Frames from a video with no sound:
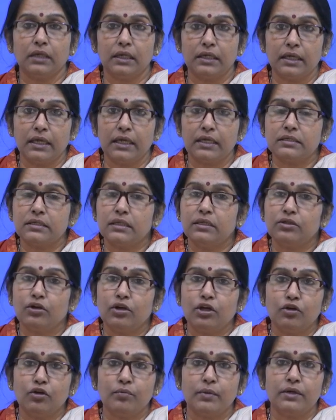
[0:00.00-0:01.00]
engaging the
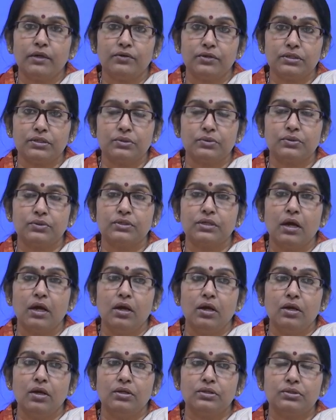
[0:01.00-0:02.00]
human resource.
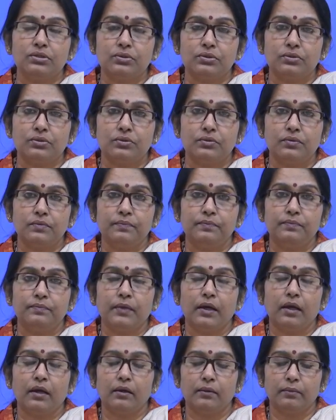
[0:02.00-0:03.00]
So,
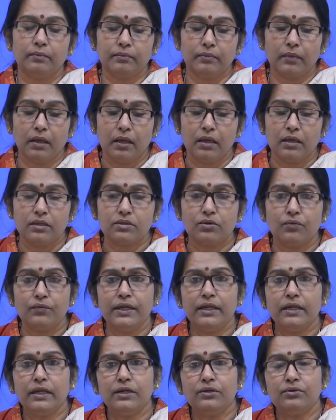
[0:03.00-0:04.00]
so
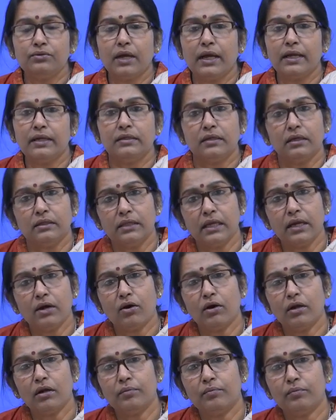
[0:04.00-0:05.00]
we need to, and they
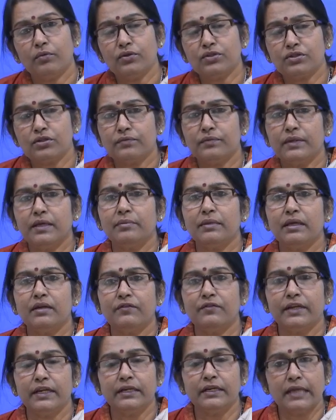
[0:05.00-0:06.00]
are most of them, they are
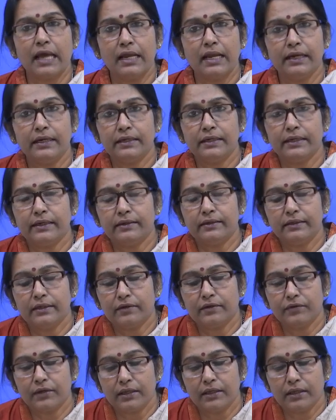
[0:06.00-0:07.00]
very talented, they
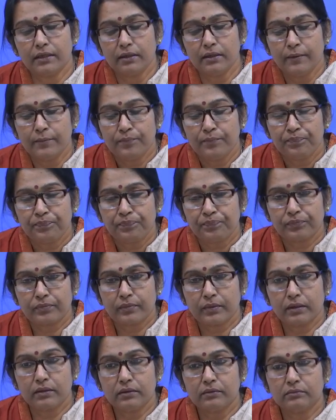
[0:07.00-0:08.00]
are very
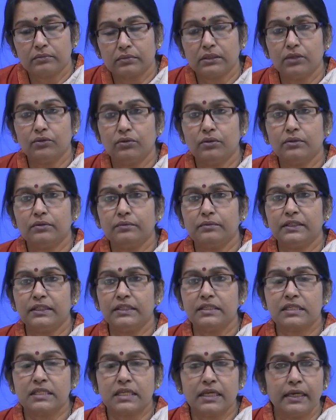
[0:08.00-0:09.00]

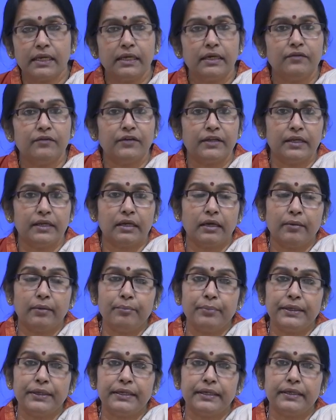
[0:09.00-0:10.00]
very skilled, very
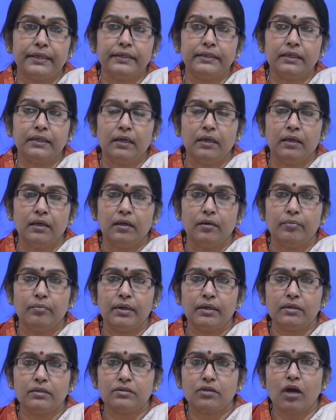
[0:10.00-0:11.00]
competent,
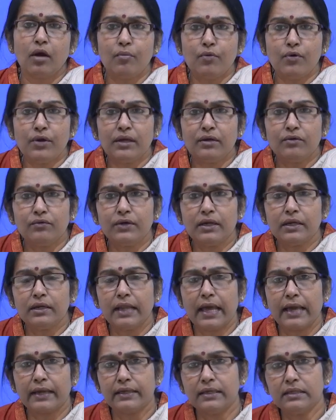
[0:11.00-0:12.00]
but somewhere we are
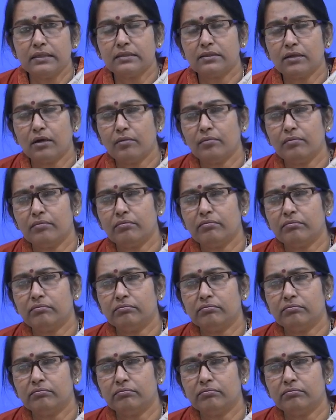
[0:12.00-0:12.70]
lacking, somewhere